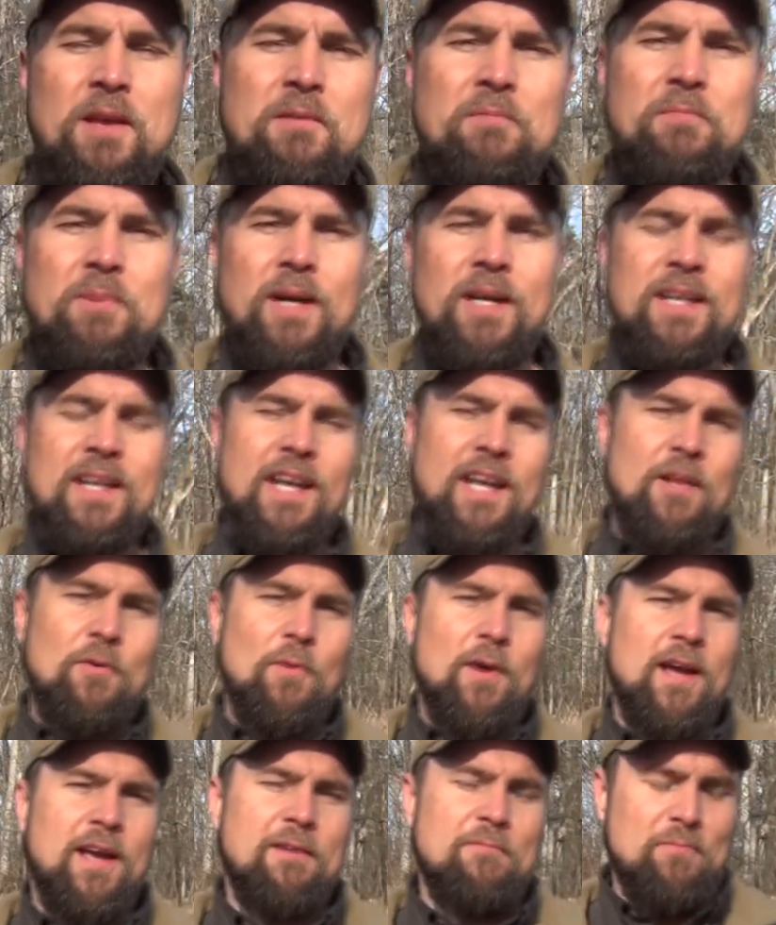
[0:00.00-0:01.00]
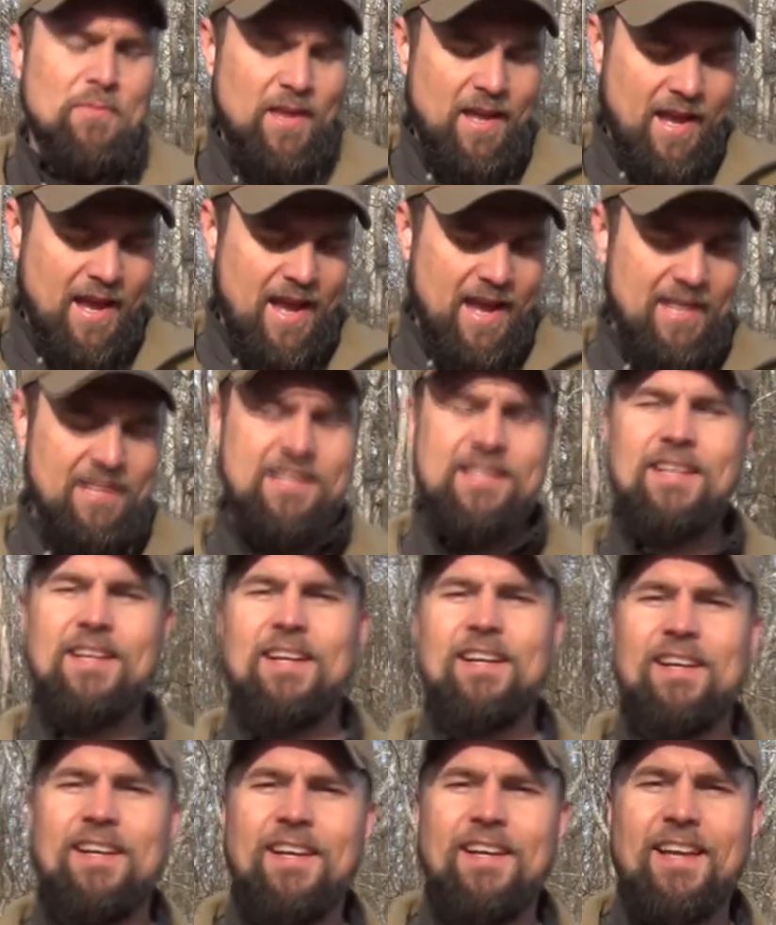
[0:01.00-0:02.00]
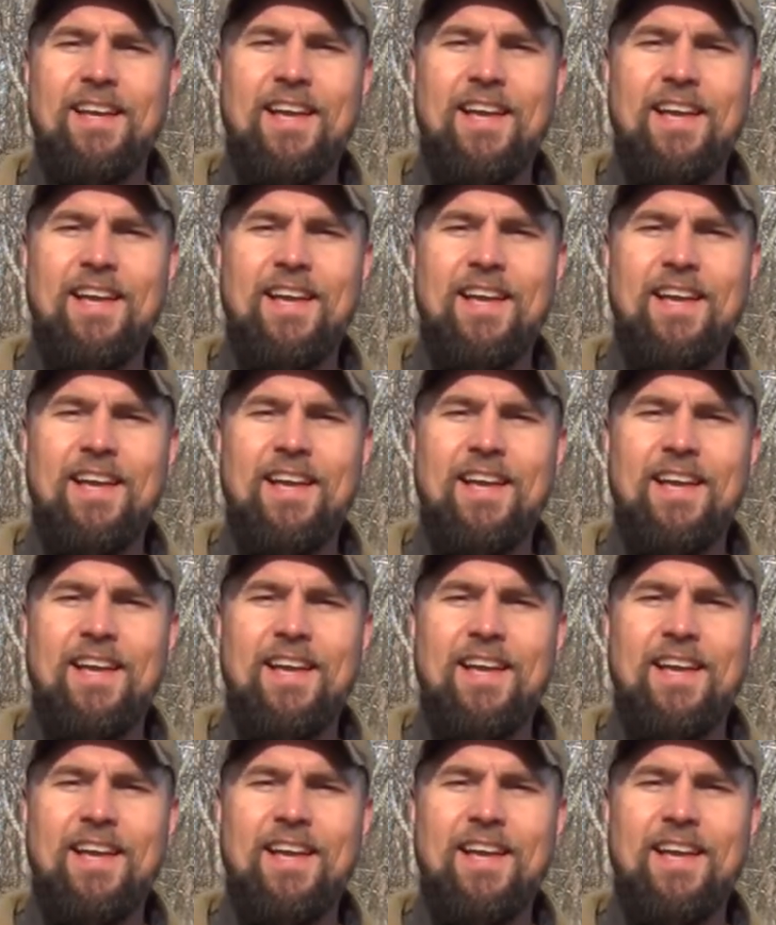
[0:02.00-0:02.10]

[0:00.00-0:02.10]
But anyway, as, uh,